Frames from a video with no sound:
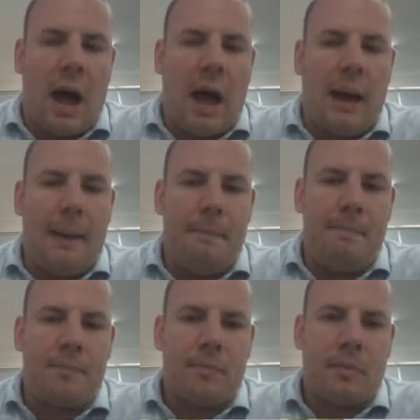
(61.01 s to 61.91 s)

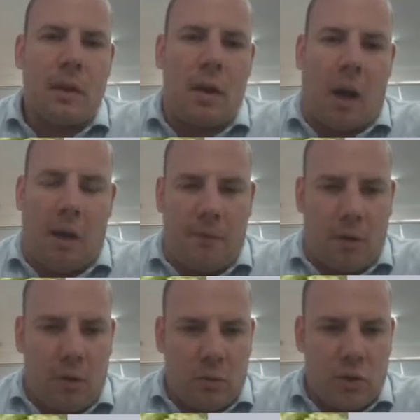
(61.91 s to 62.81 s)
For
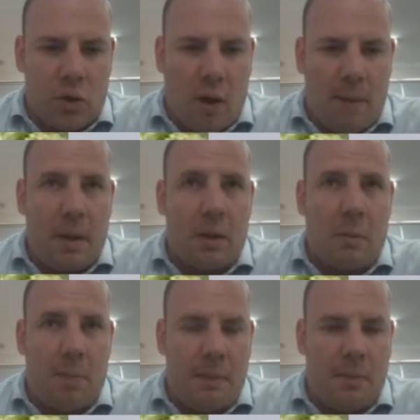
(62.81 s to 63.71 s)
a long time, a lot
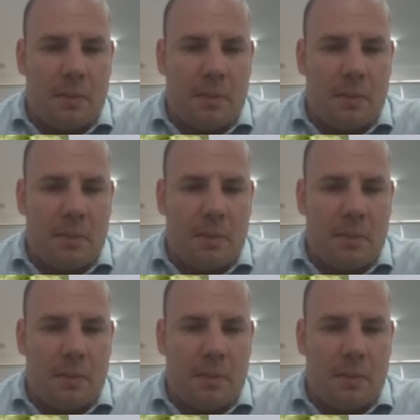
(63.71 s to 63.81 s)
of people